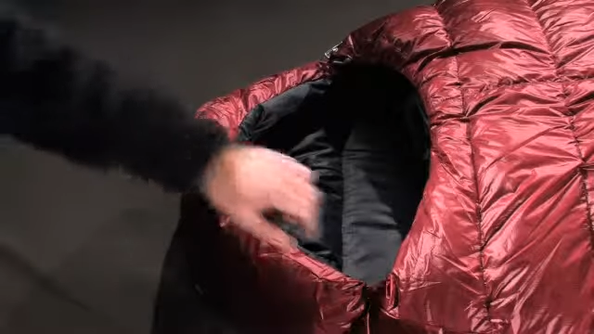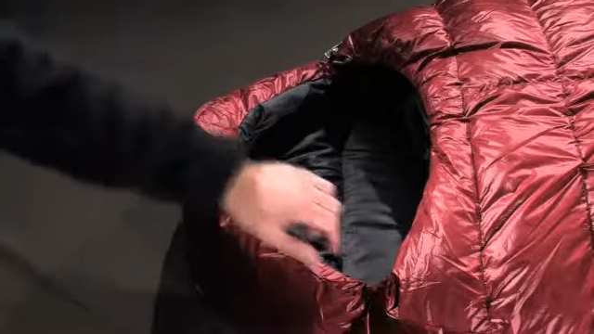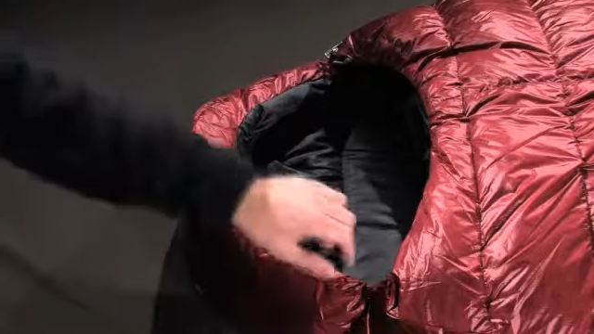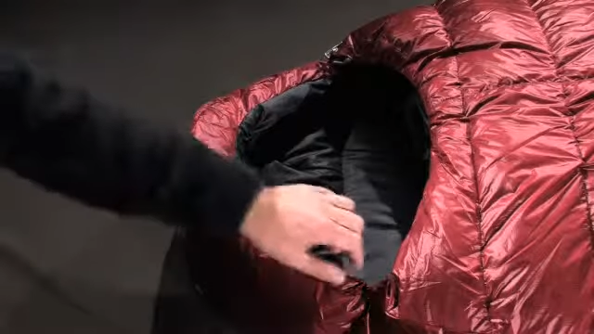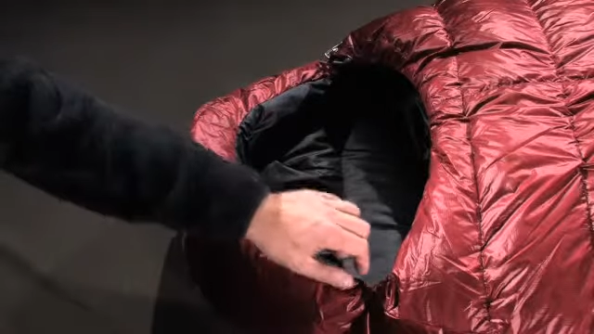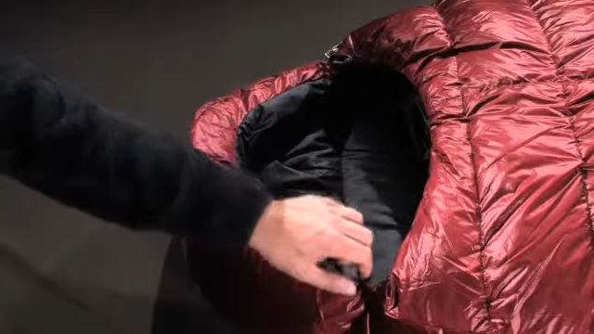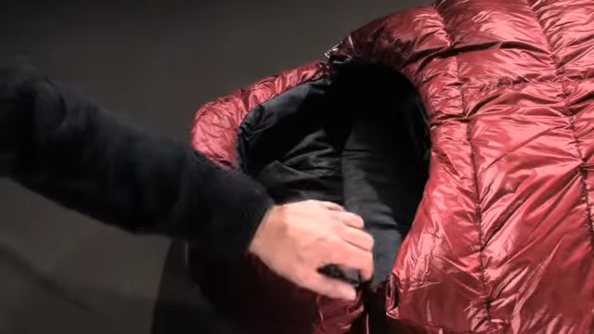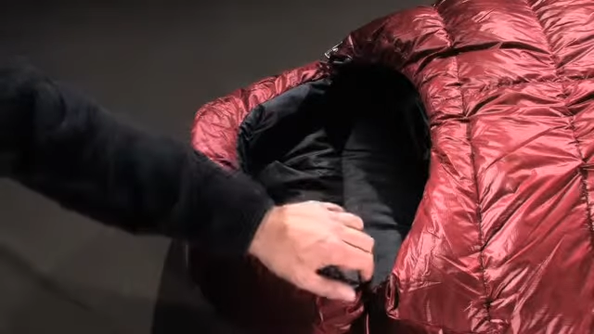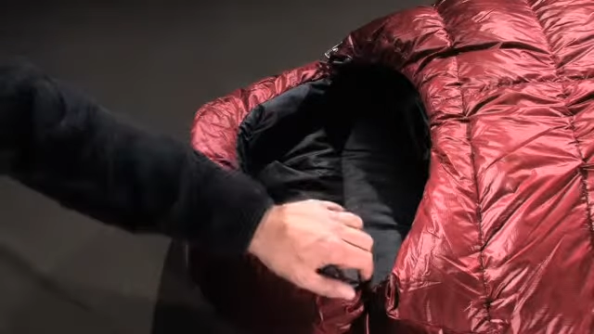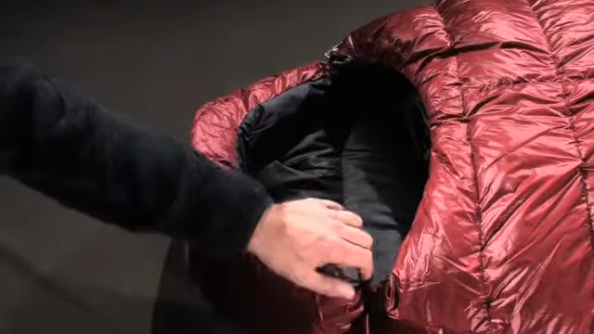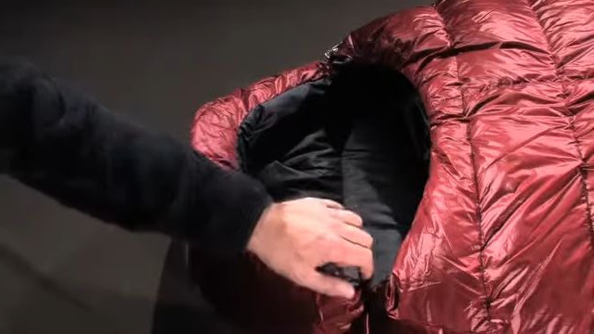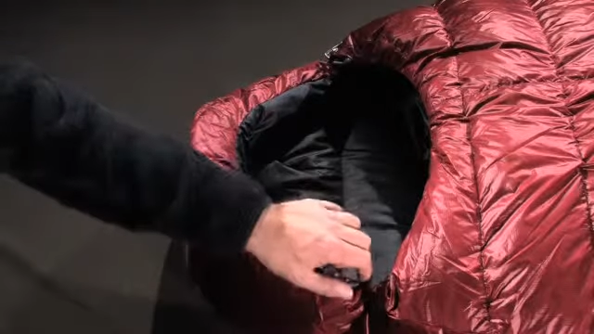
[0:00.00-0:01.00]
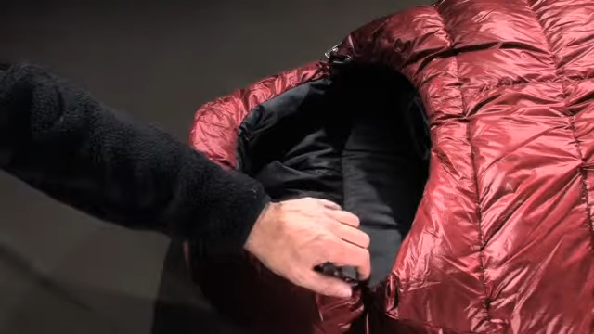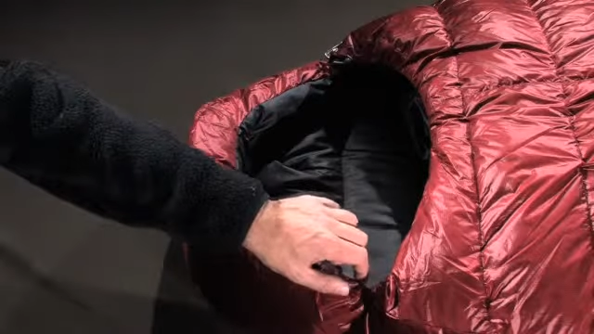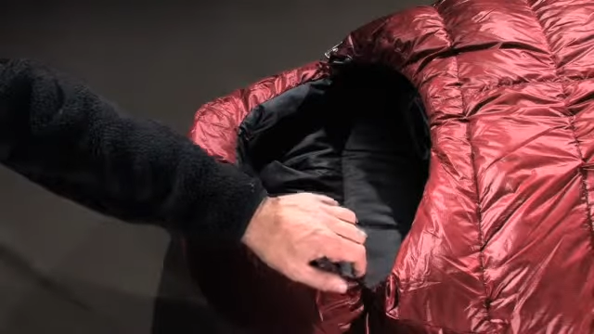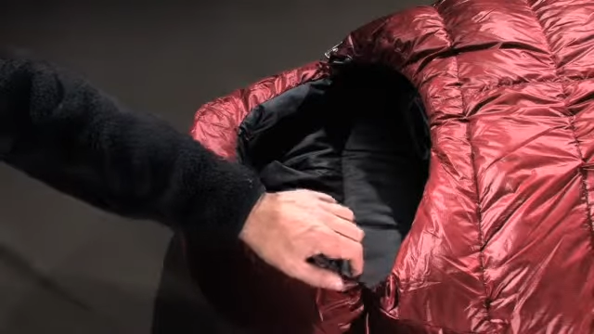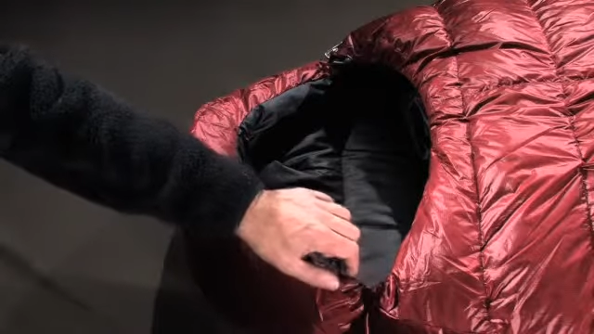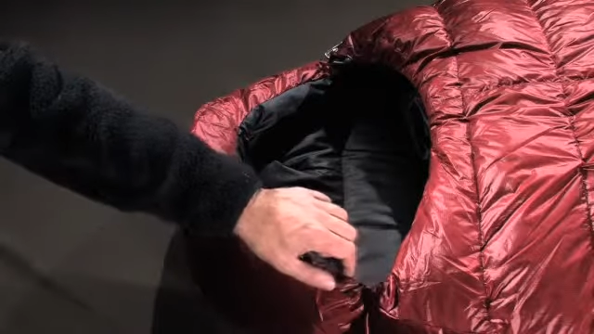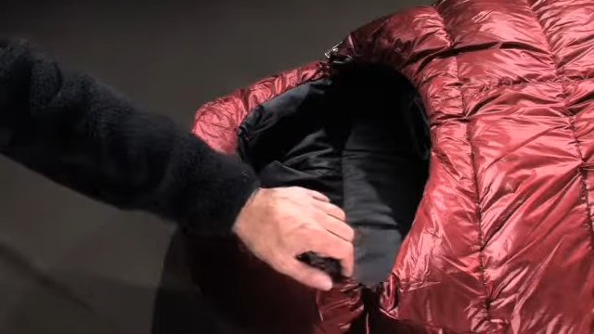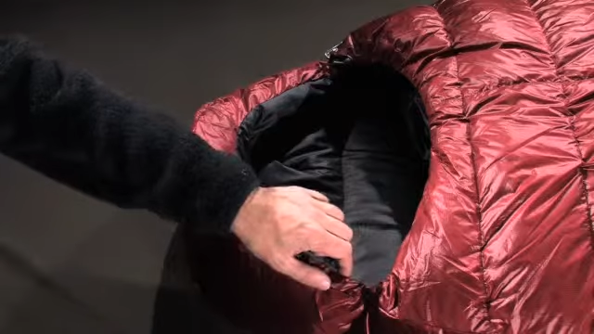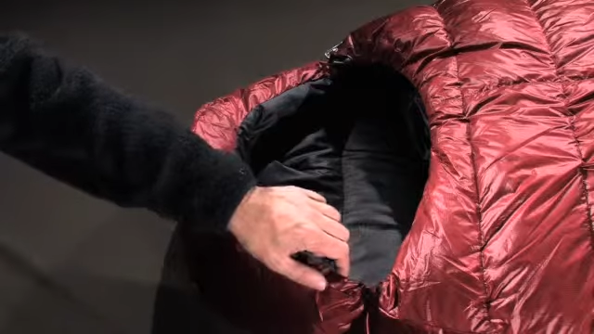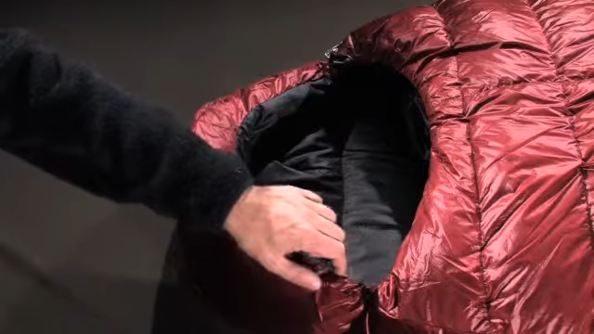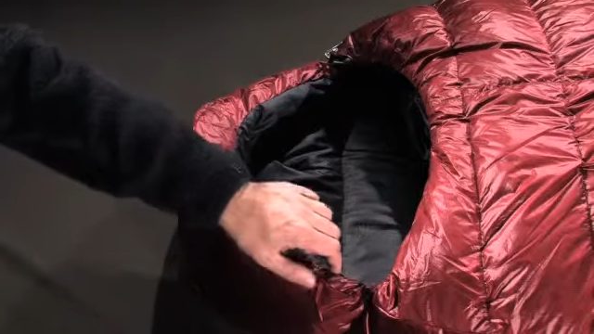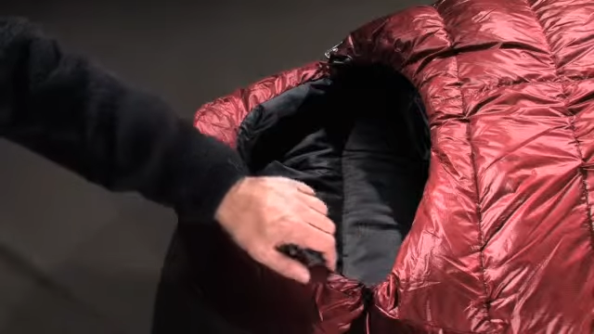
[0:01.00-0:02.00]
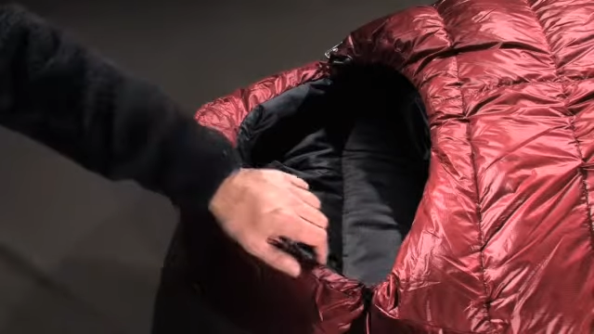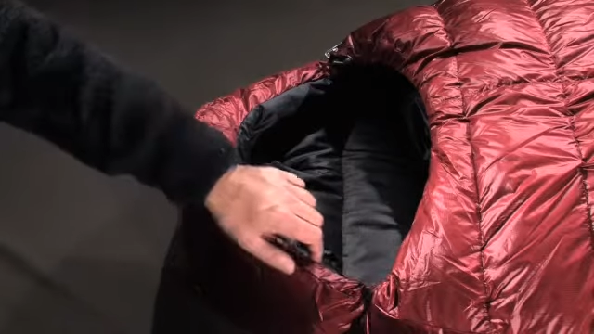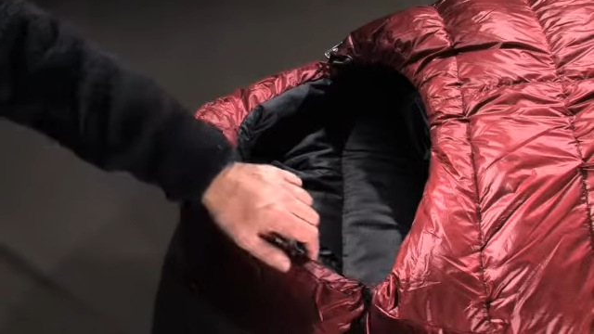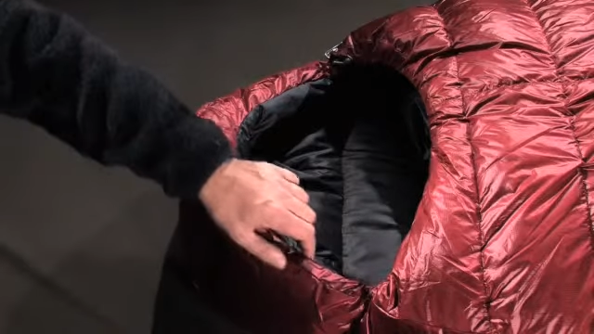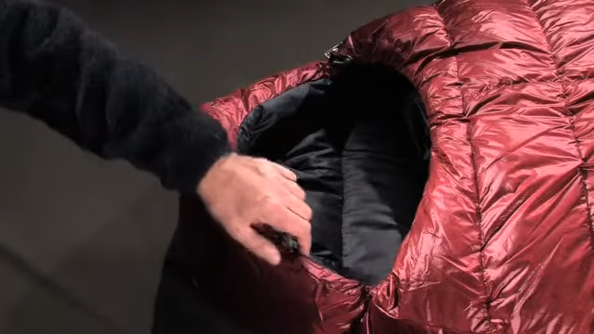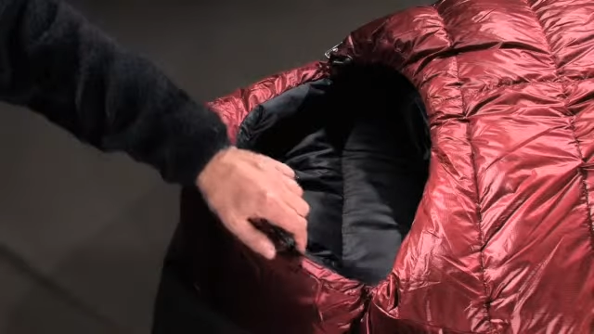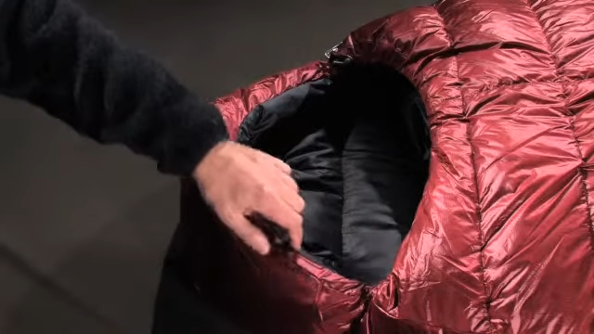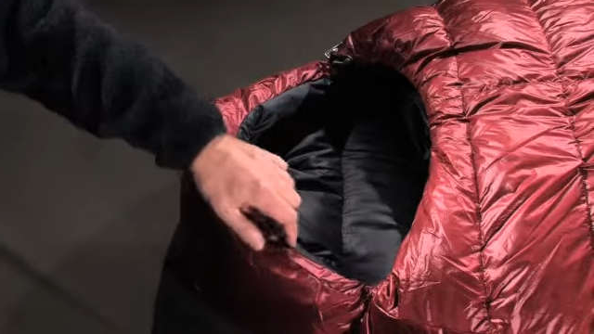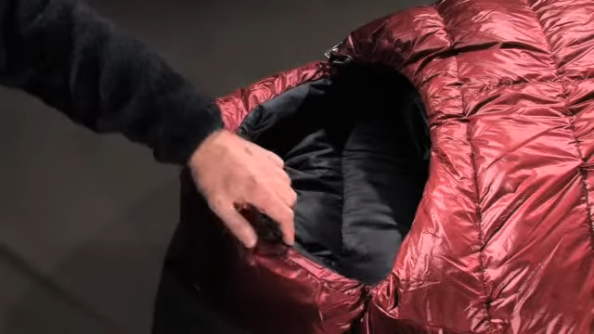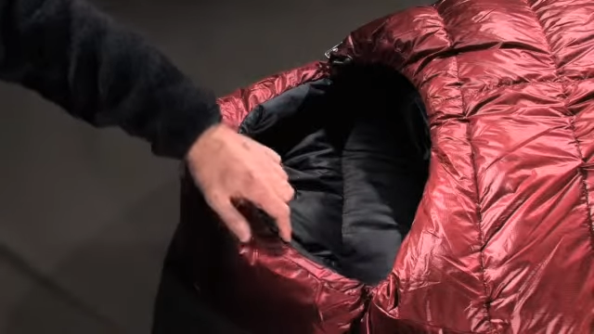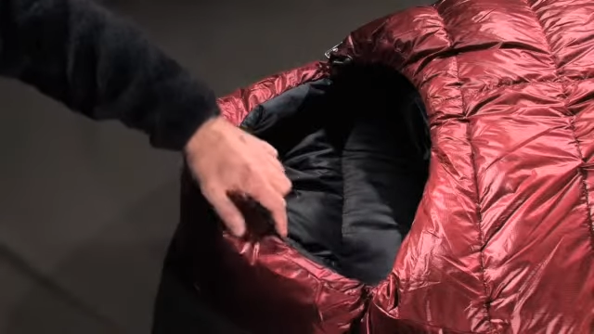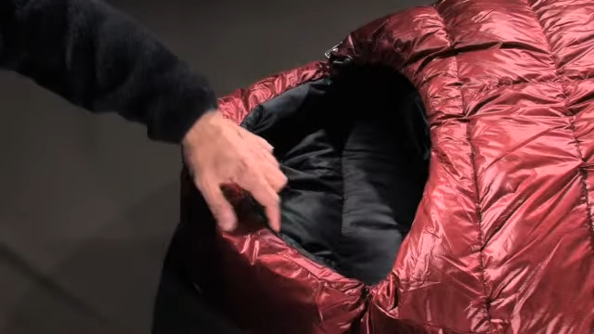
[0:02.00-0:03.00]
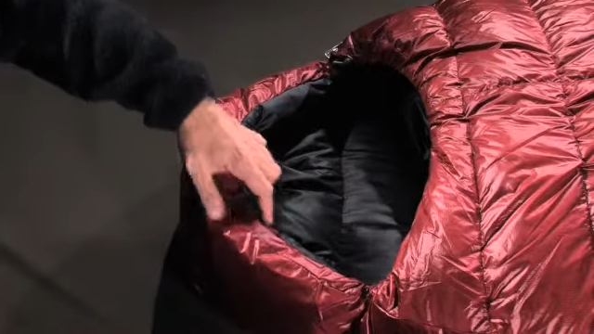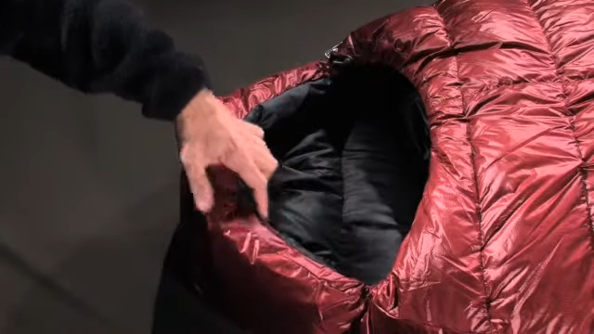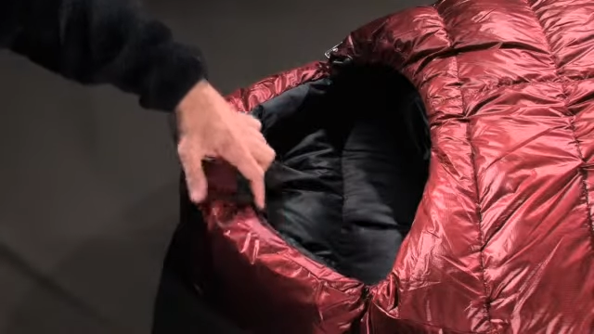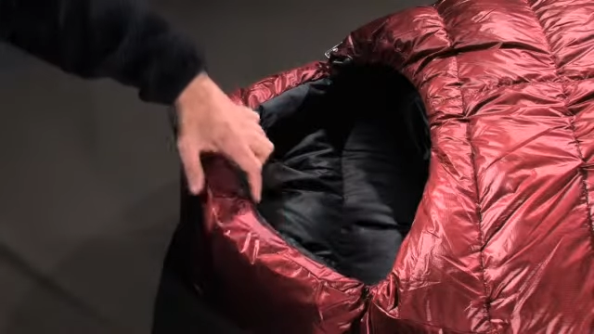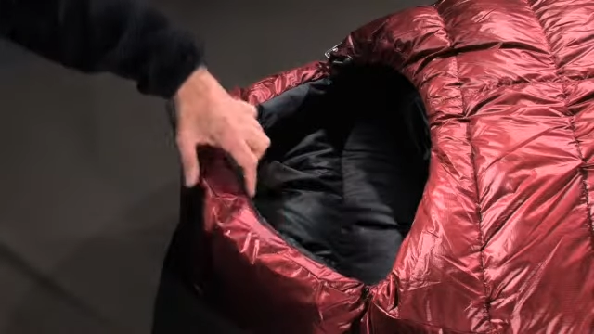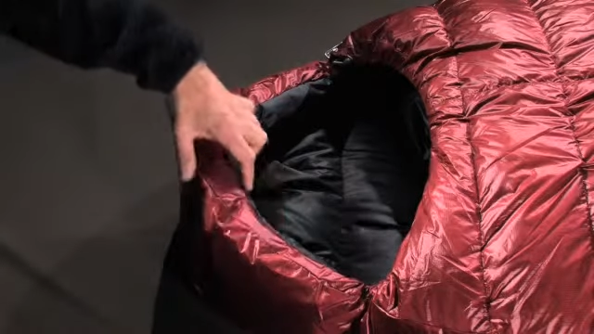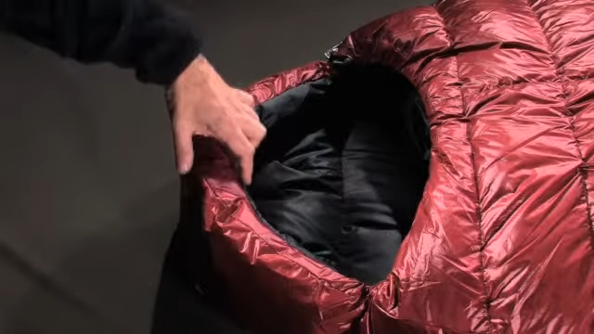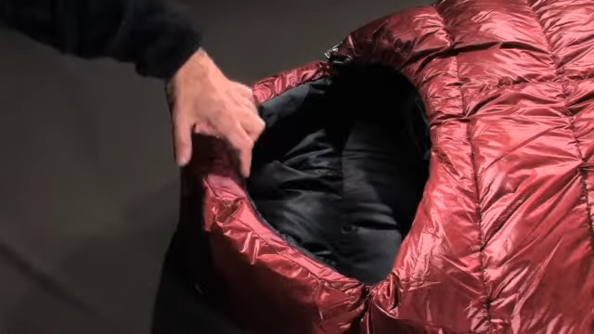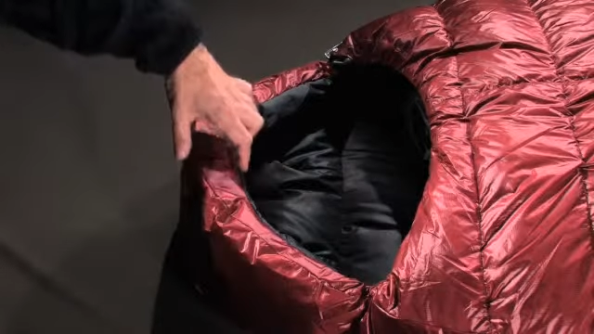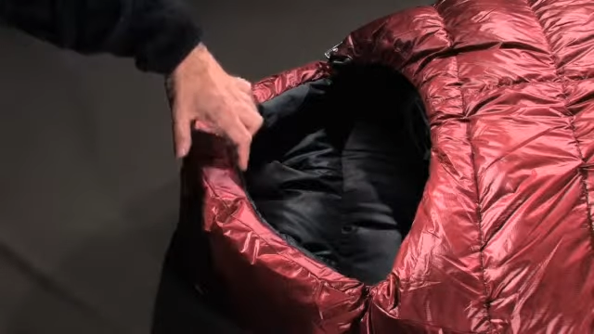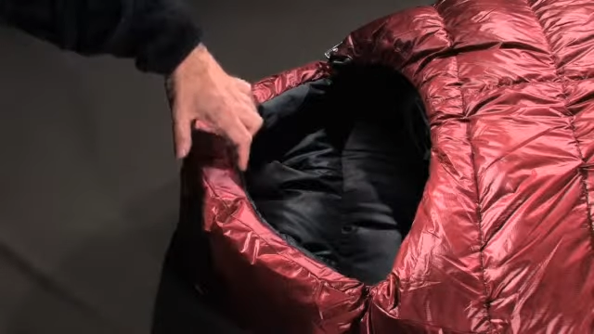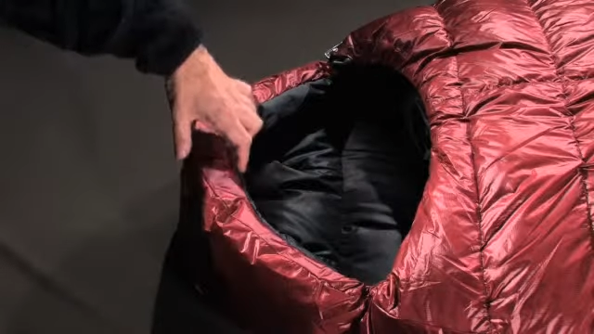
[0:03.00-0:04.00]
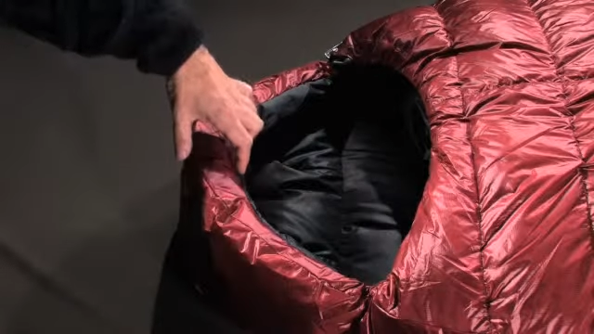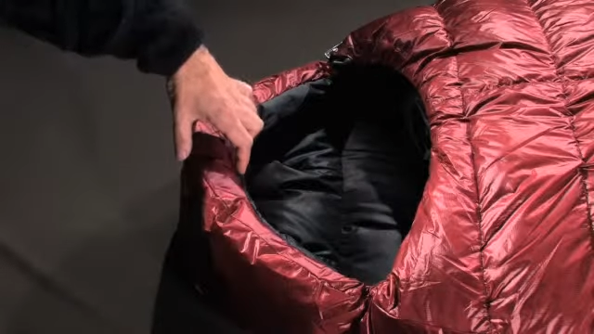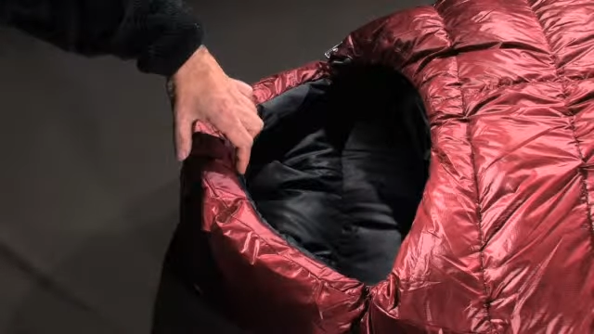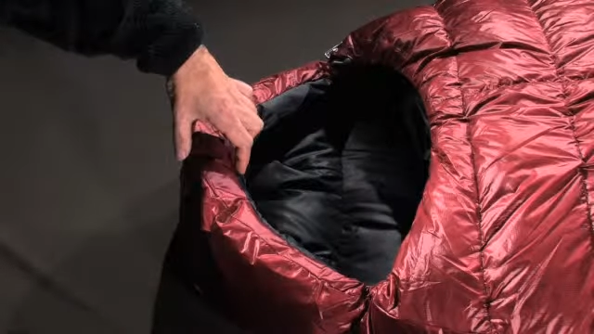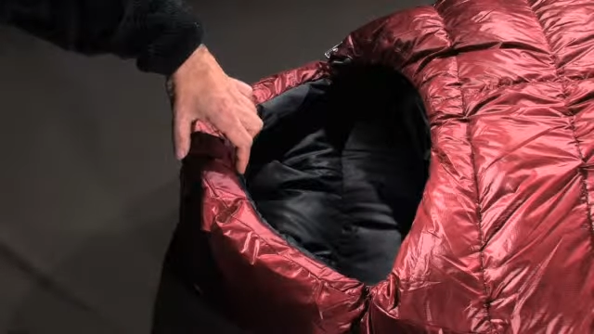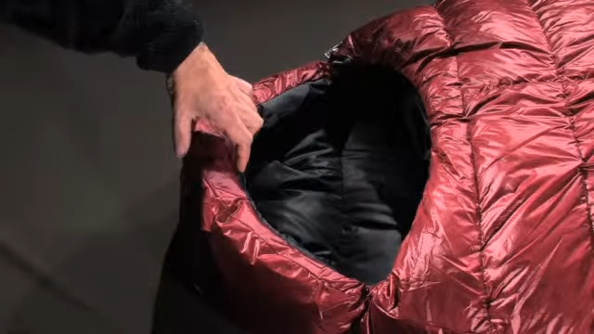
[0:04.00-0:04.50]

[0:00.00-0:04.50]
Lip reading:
Nobody's mouth can be seen.